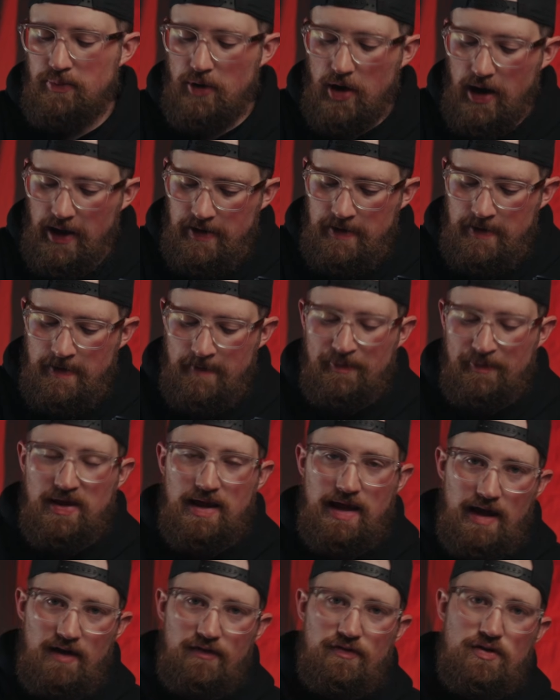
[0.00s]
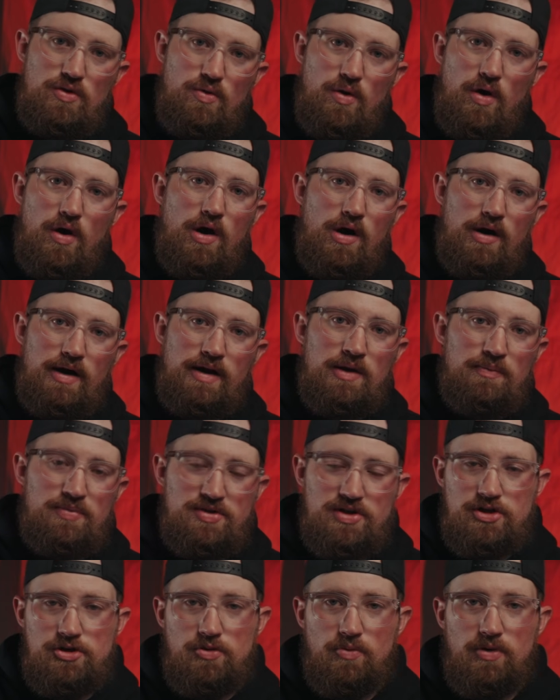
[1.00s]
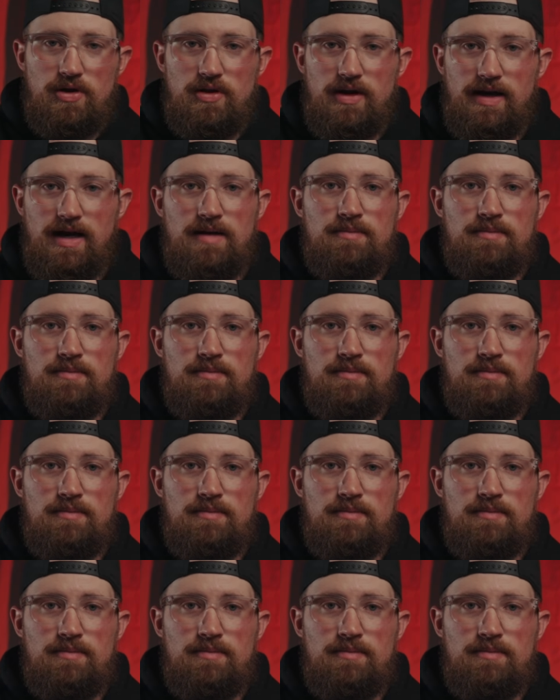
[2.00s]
But if you are in a position where you're like,